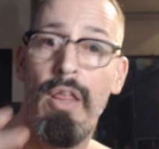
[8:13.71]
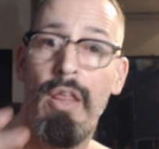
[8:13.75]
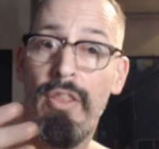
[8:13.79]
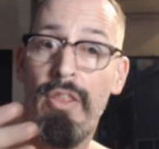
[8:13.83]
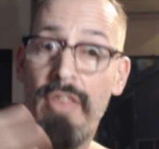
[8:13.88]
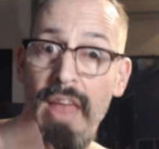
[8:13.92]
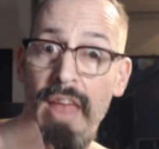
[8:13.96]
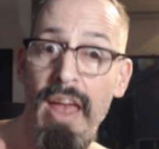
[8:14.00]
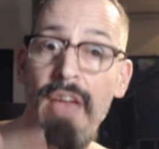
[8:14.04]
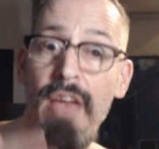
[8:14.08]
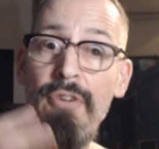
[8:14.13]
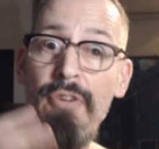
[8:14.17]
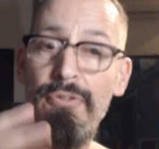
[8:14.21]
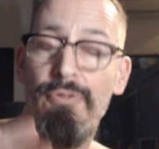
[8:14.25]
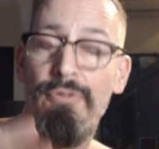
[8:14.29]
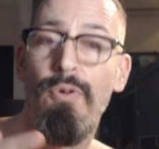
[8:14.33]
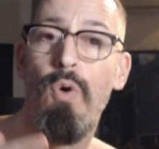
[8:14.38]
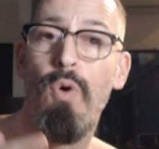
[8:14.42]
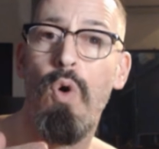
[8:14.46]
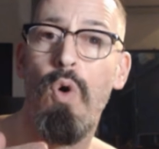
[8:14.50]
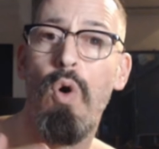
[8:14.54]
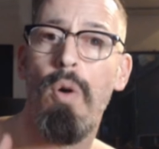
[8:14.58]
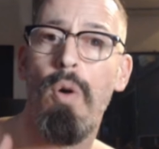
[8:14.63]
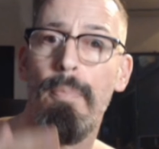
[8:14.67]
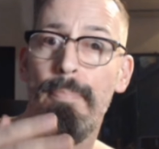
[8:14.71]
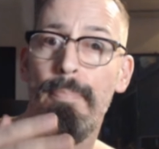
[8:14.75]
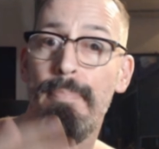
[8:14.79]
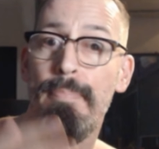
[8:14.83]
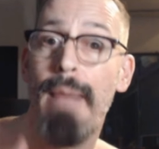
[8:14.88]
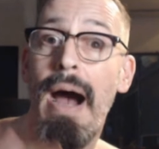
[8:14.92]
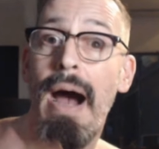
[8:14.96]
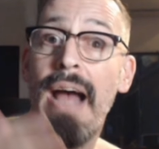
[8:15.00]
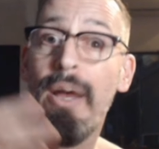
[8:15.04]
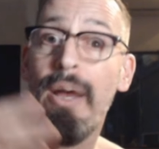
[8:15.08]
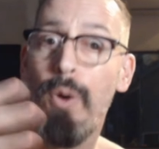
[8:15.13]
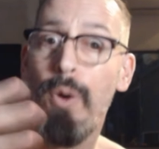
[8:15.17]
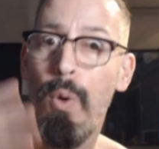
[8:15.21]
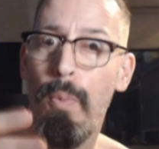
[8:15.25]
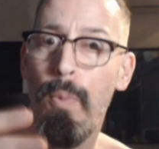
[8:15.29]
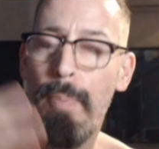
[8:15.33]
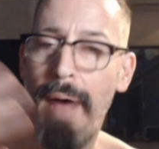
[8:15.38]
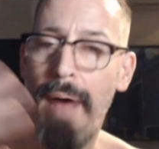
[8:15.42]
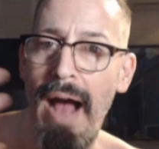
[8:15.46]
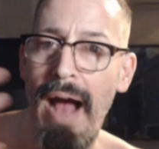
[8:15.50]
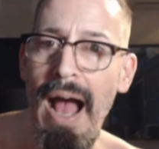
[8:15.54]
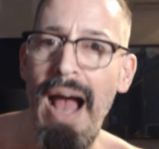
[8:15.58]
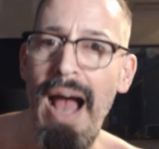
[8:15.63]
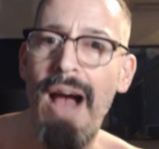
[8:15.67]
therefore, male
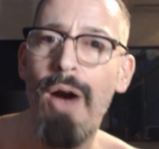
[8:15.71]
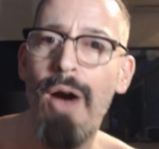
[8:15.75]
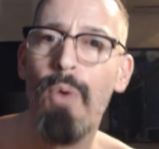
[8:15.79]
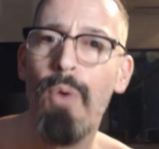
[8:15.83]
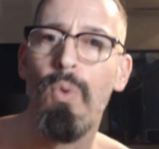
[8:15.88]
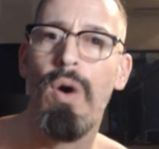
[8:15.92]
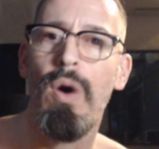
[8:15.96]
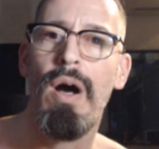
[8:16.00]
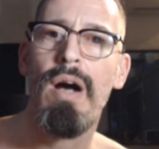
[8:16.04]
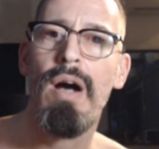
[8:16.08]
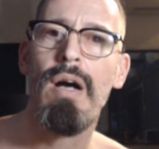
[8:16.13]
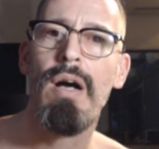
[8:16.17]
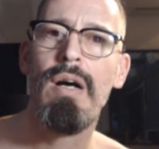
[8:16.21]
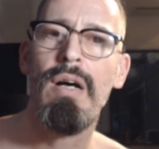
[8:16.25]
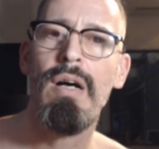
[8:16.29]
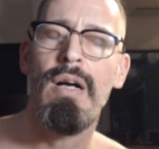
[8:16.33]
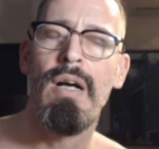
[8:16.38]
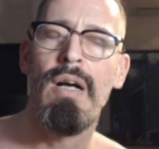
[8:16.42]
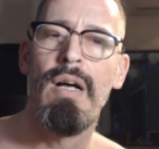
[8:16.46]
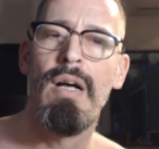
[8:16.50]
power,